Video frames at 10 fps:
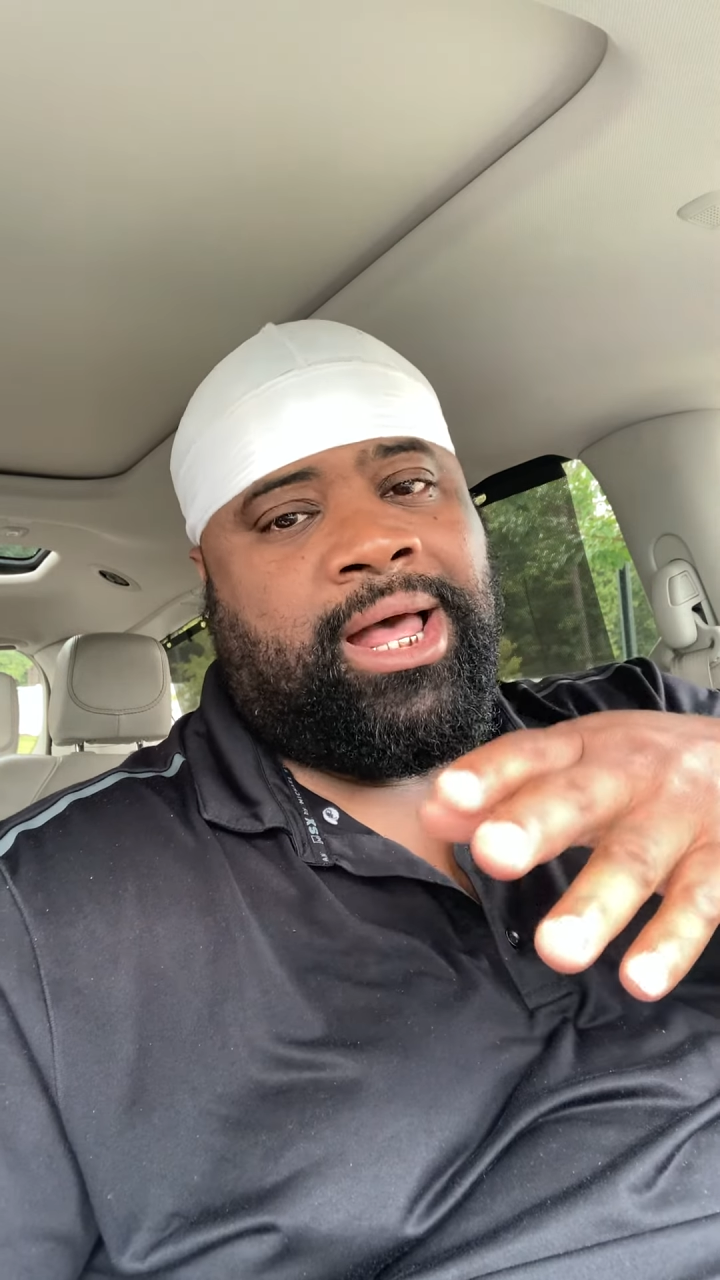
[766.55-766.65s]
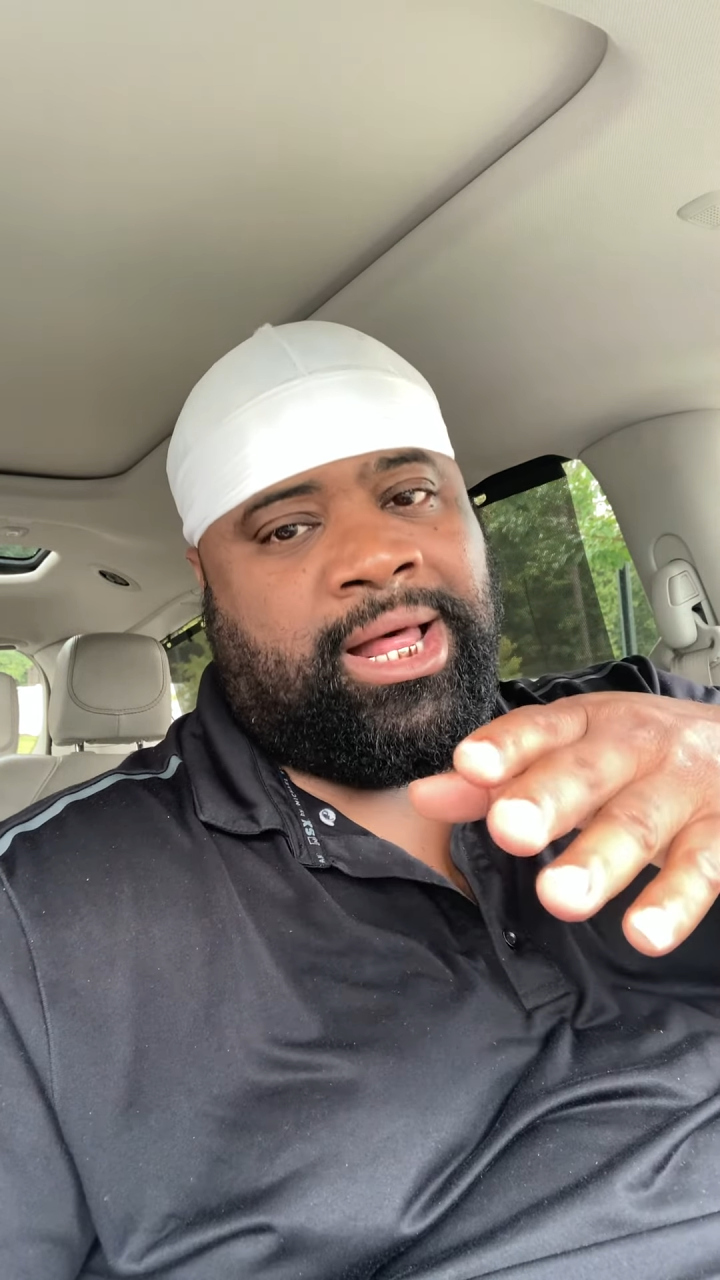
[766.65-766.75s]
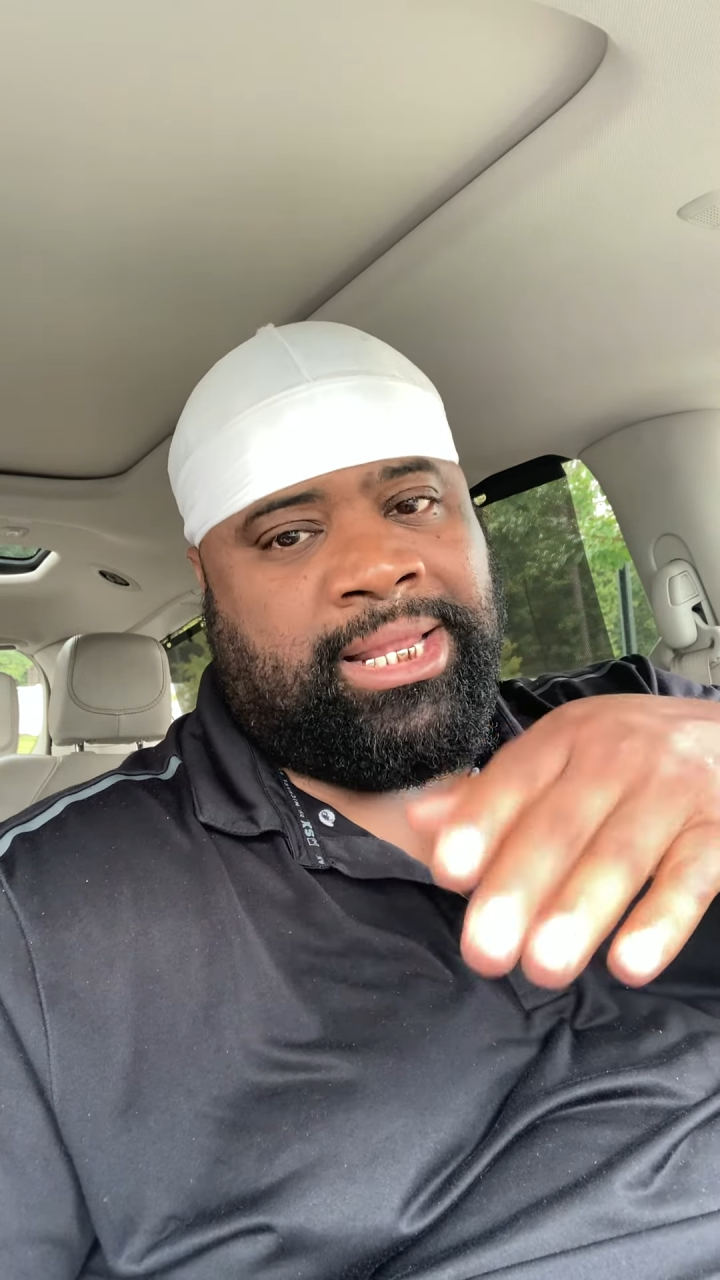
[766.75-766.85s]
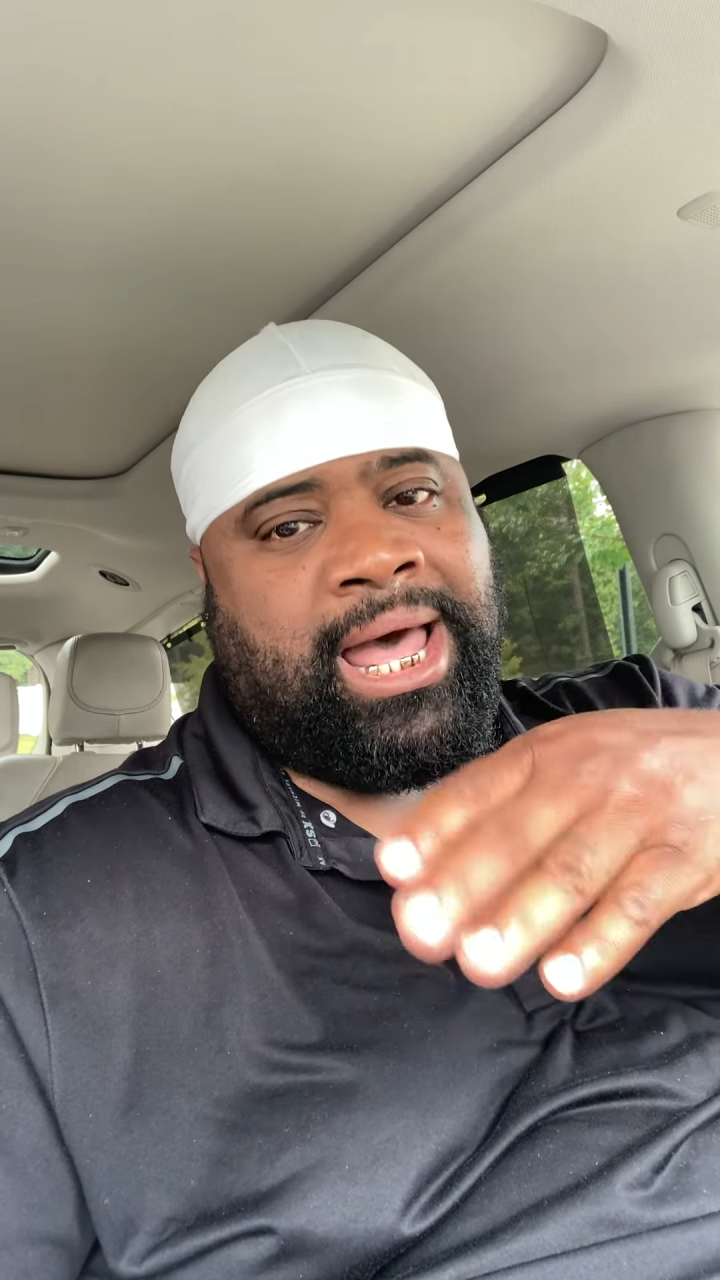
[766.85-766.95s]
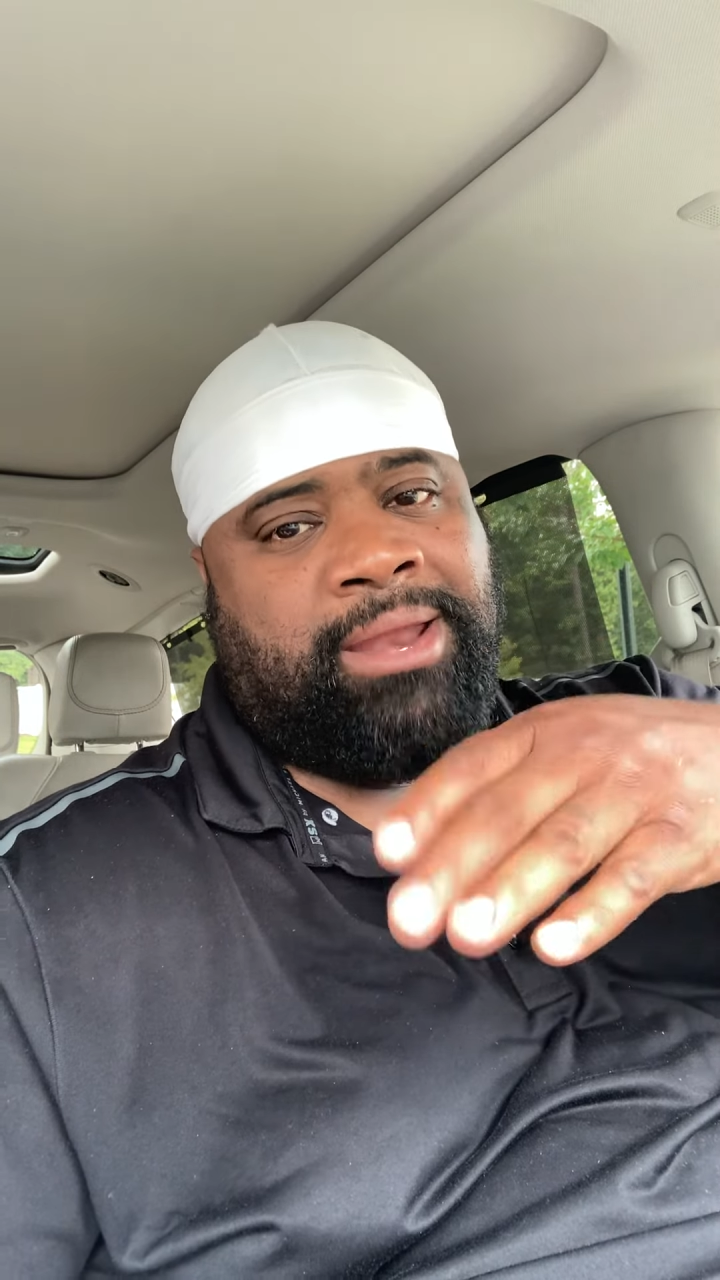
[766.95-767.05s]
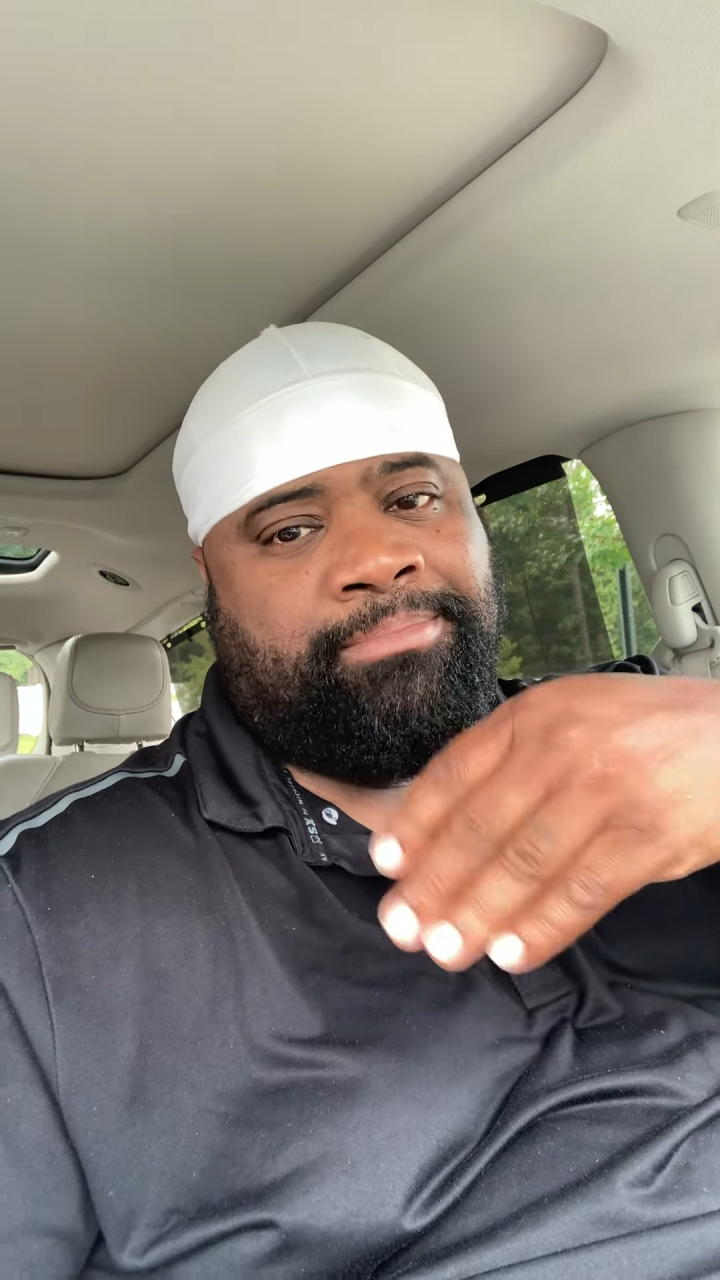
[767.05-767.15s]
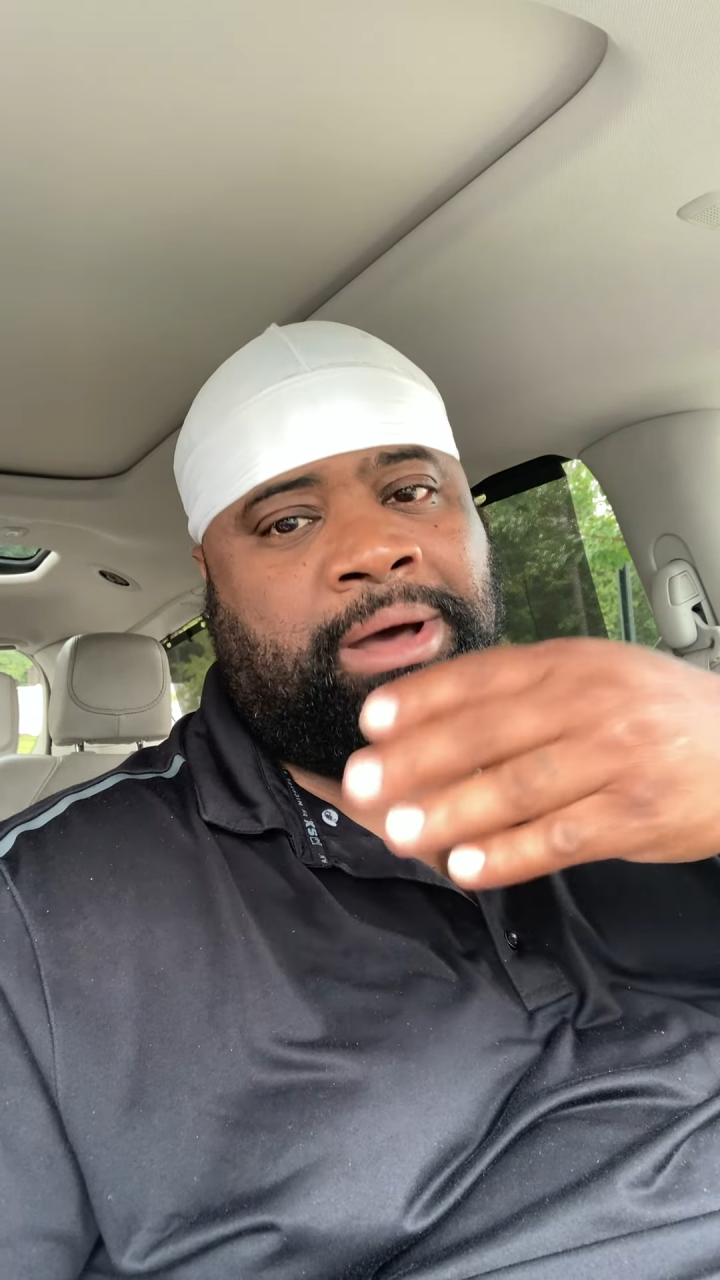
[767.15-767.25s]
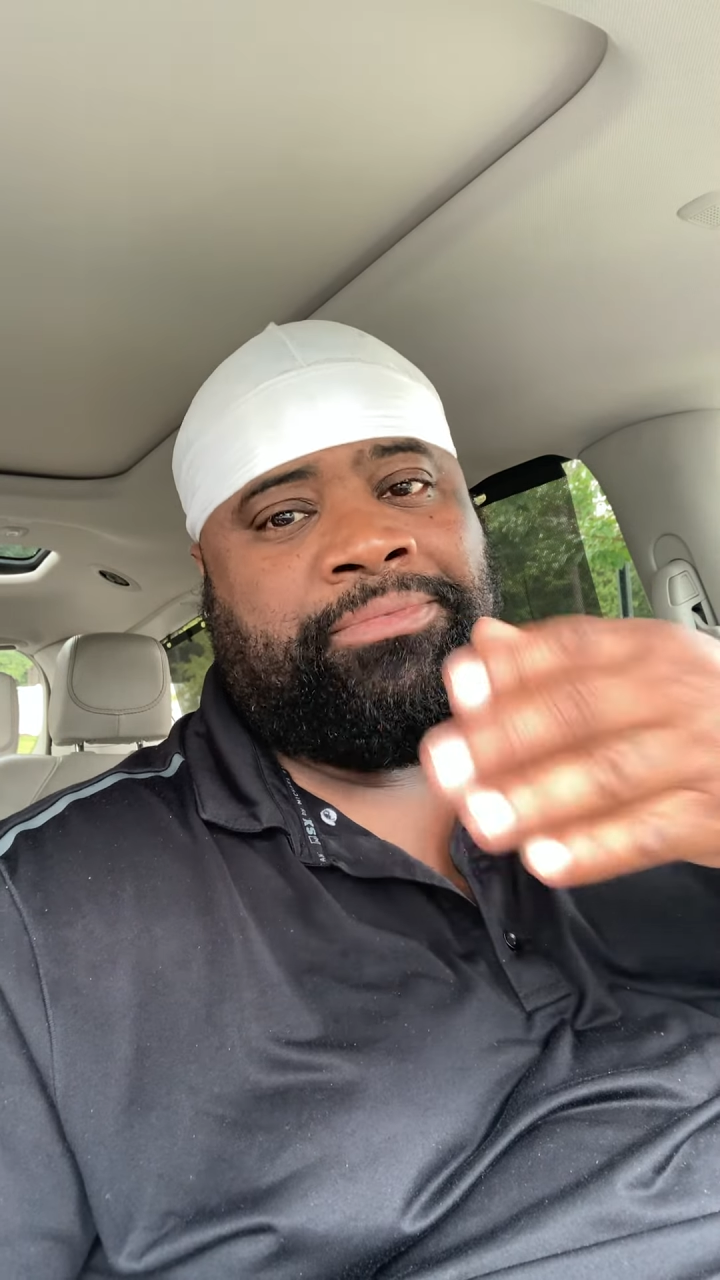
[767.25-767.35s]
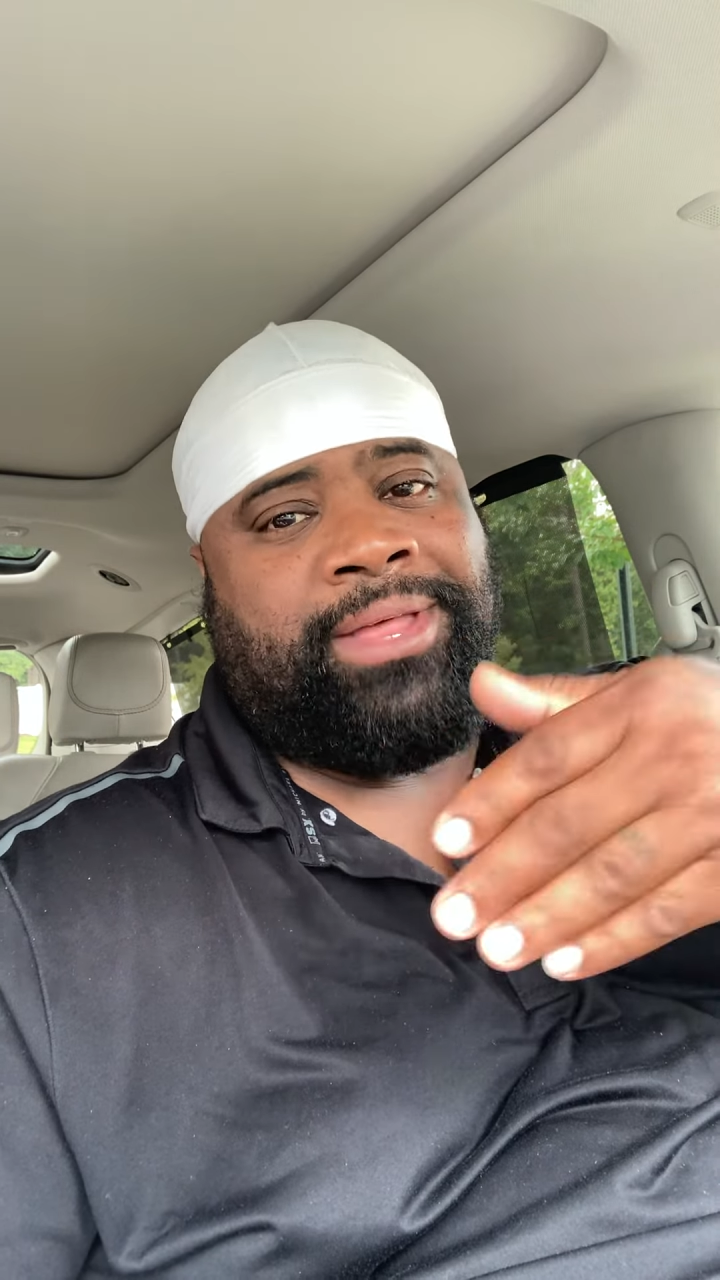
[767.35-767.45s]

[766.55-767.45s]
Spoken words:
a lot about